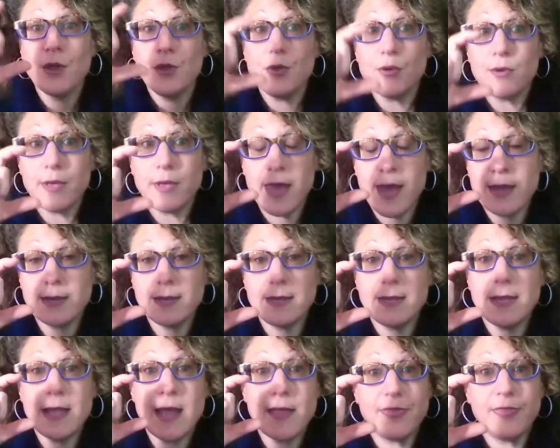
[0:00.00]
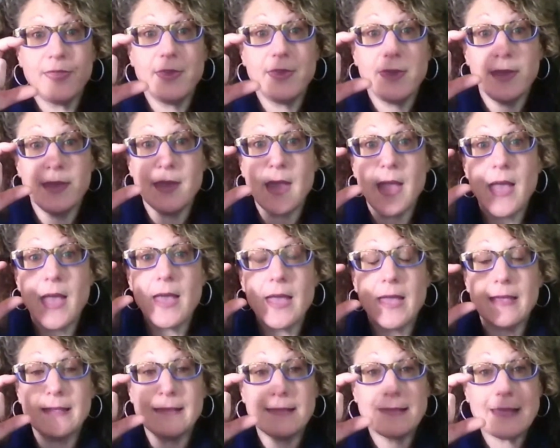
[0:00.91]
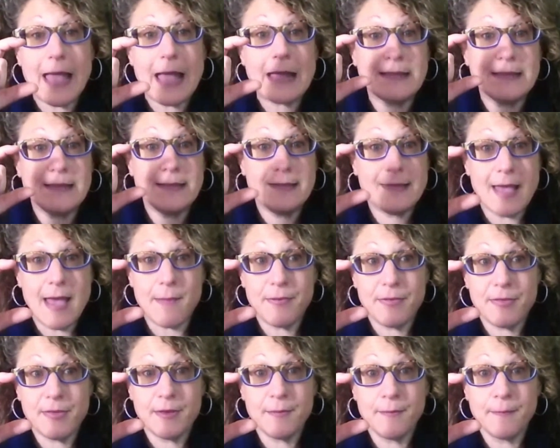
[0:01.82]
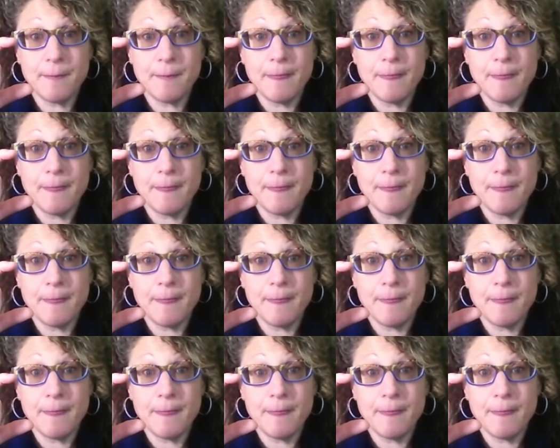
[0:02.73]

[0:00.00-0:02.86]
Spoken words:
you can't get the exact depth.